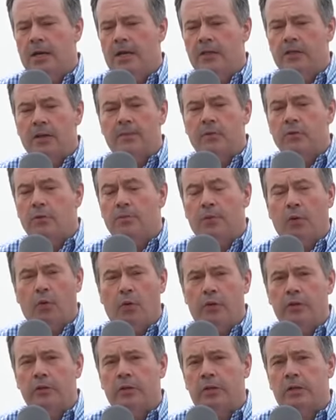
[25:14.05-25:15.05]
It's up to
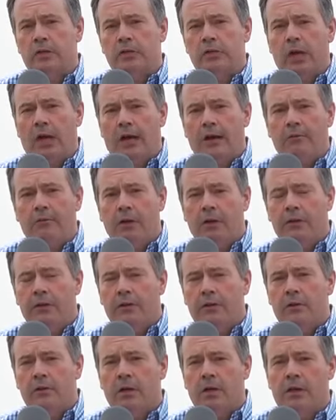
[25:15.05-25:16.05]
employers to decide
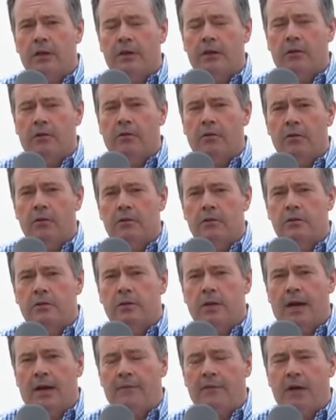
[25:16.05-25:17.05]
whether they're going to
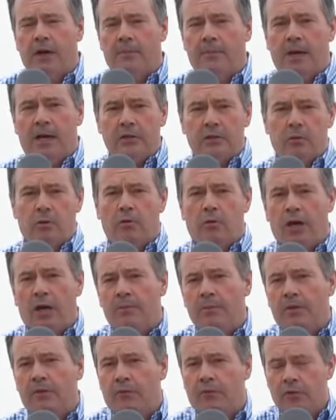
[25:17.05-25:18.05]
have a mask
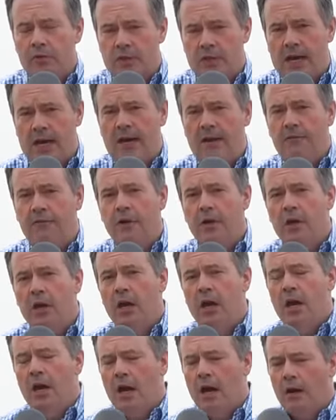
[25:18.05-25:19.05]
requirement for staff
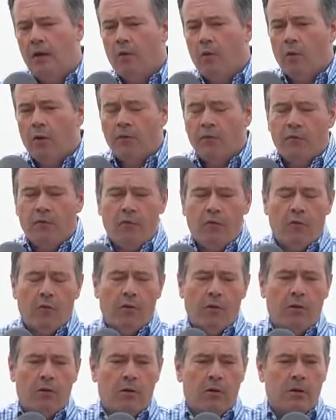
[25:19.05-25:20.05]
or
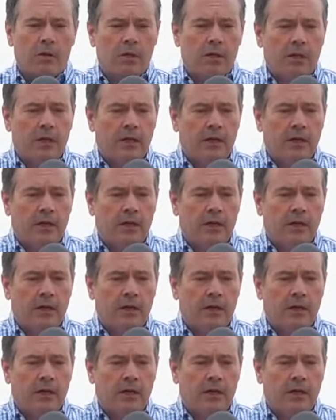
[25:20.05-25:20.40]
for